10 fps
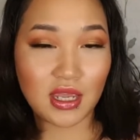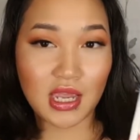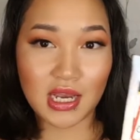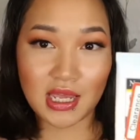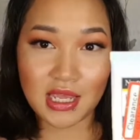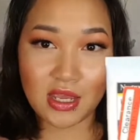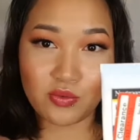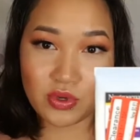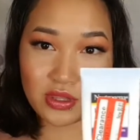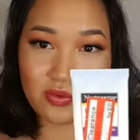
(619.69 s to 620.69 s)
And I
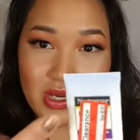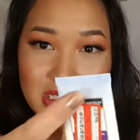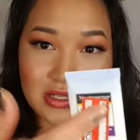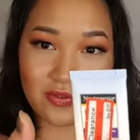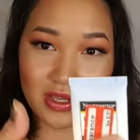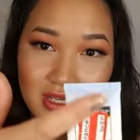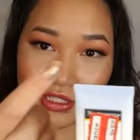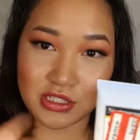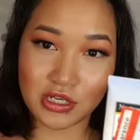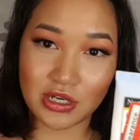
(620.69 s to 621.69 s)
can't read the rest of it
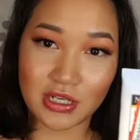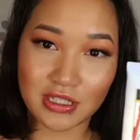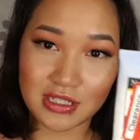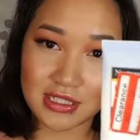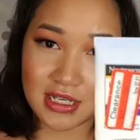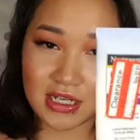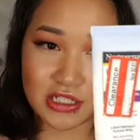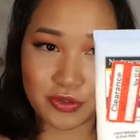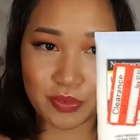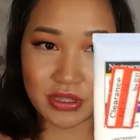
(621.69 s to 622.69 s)
because Target
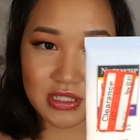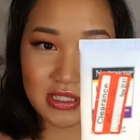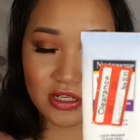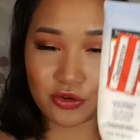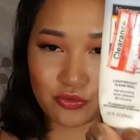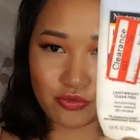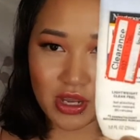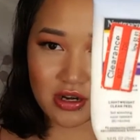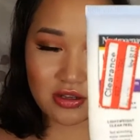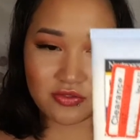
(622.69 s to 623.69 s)
decided to put the sticker
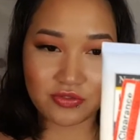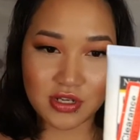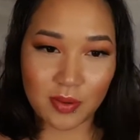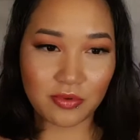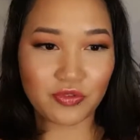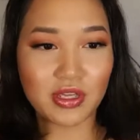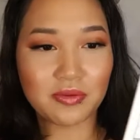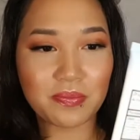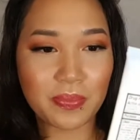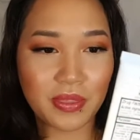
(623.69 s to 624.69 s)
right on top of
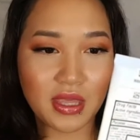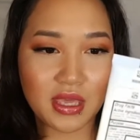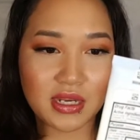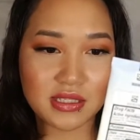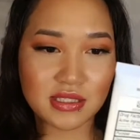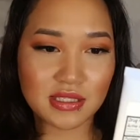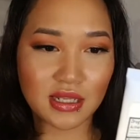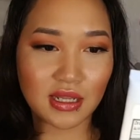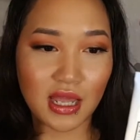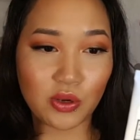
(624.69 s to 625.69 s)
it. And it's
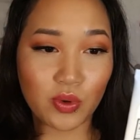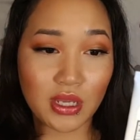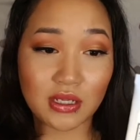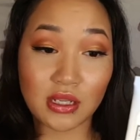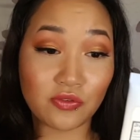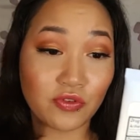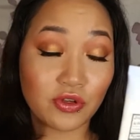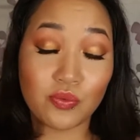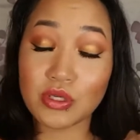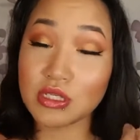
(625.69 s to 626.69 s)
a lightweight clean
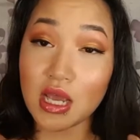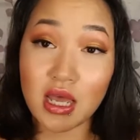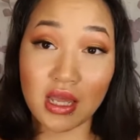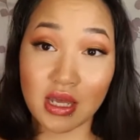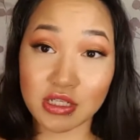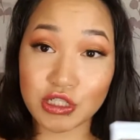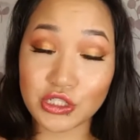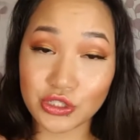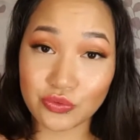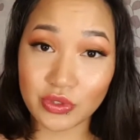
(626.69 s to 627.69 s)
feel, which I actually
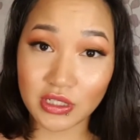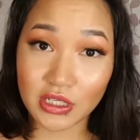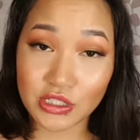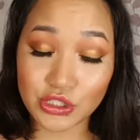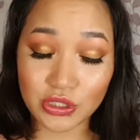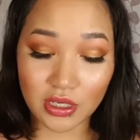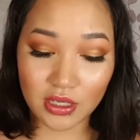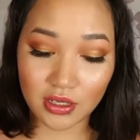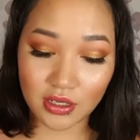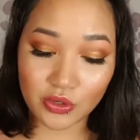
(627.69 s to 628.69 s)
do really
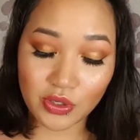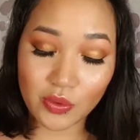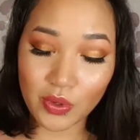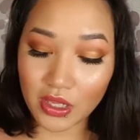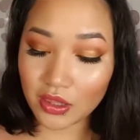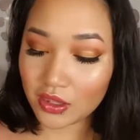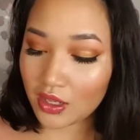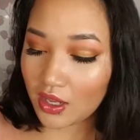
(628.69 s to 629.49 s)
agree with.